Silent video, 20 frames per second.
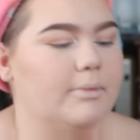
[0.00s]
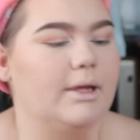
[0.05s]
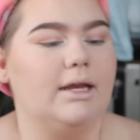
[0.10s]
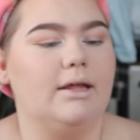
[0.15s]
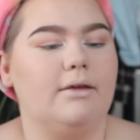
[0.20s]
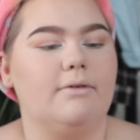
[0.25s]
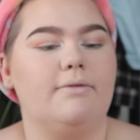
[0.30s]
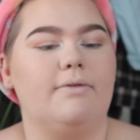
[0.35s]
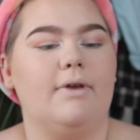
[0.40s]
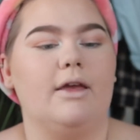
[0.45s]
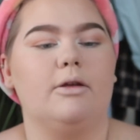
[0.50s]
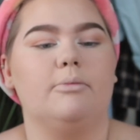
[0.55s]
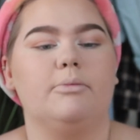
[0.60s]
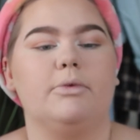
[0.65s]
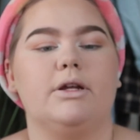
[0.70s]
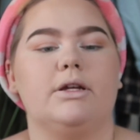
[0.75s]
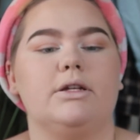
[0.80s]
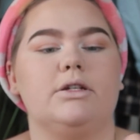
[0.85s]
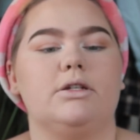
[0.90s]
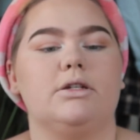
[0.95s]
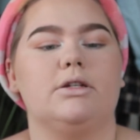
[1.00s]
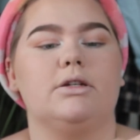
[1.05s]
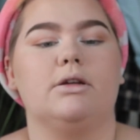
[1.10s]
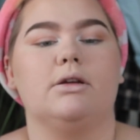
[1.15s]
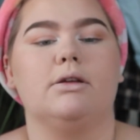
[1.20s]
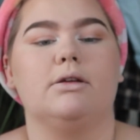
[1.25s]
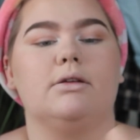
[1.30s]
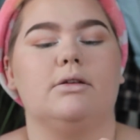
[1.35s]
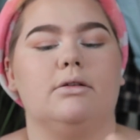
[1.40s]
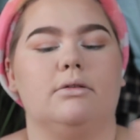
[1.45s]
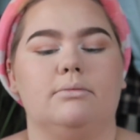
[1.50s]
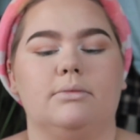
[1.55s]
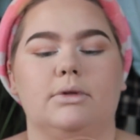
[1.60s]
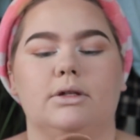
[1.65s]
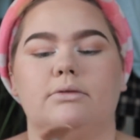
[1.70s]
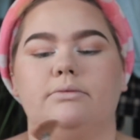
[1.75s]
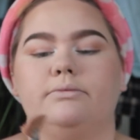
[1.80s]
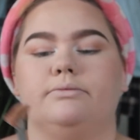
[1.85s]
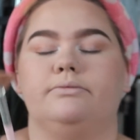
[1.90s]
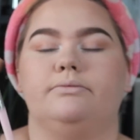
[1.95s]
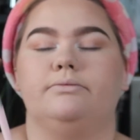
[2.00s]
mini fan brush, um,